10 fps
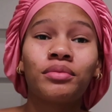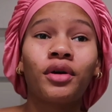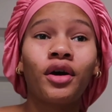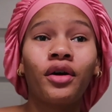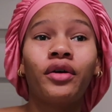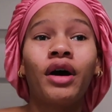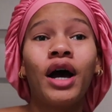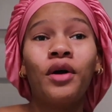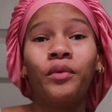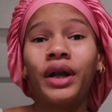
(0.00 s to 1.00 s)
tomorrow
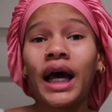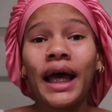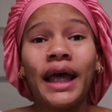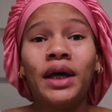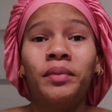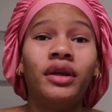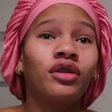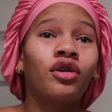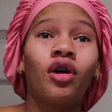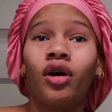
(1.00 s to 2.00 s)
when I am in
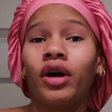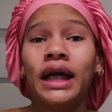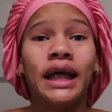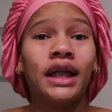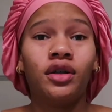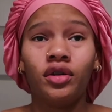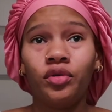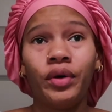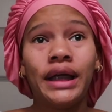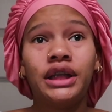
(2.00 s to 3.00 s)
the car and on
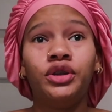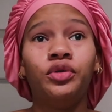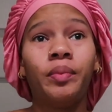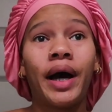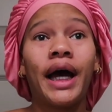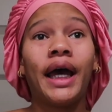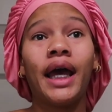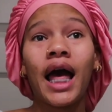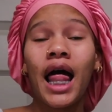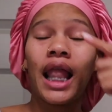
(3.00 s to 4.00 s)
the way to my
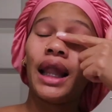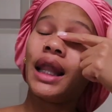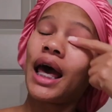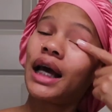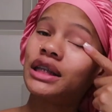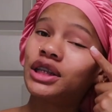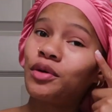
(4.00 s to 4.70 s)
lash